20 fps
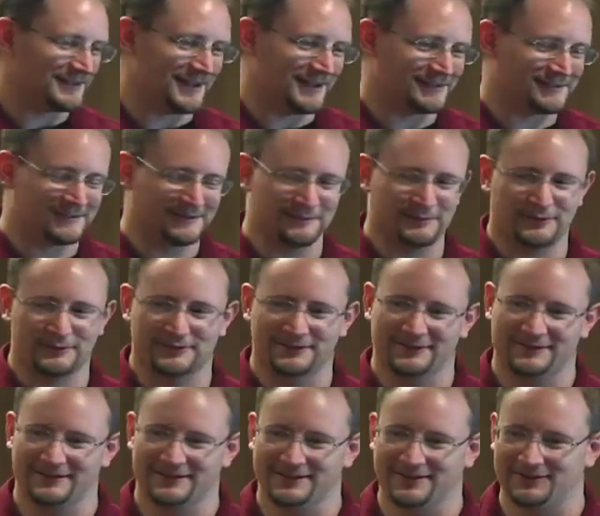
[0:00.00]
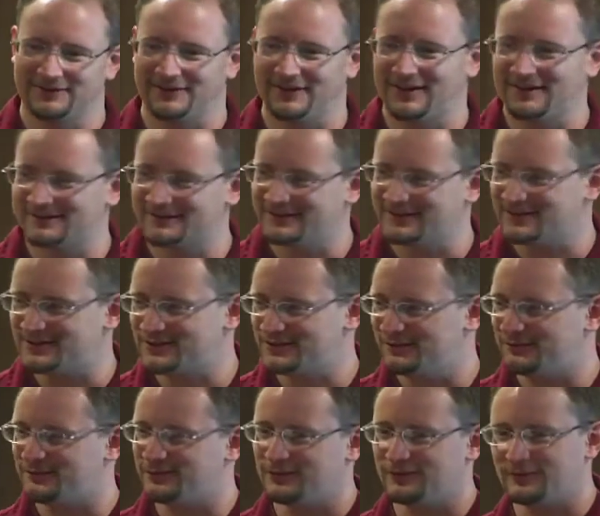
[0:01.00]
And that simple
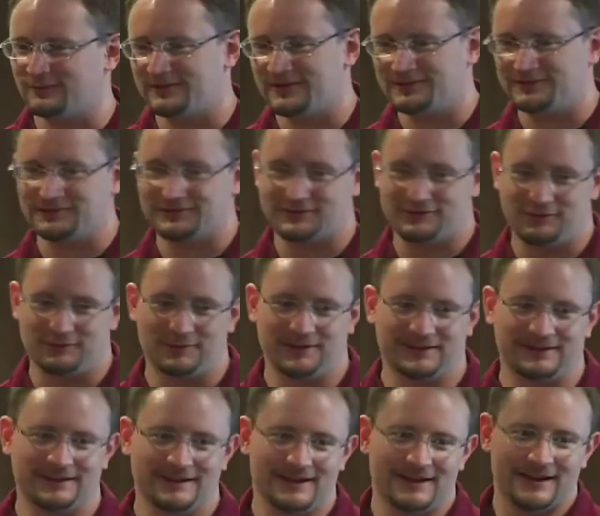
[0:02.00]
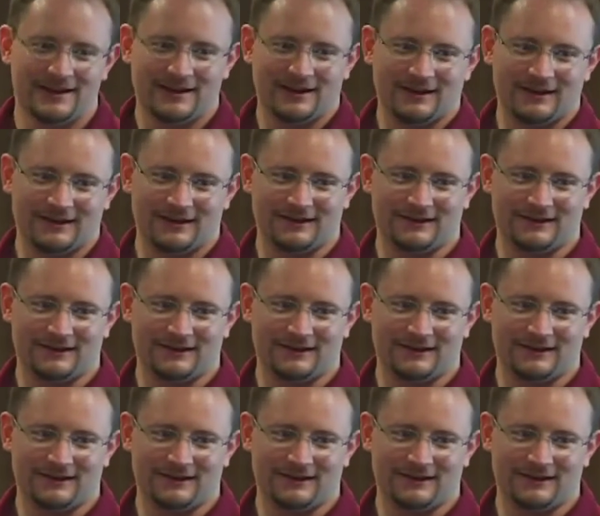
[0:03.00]
curiosity issue for potential snooping,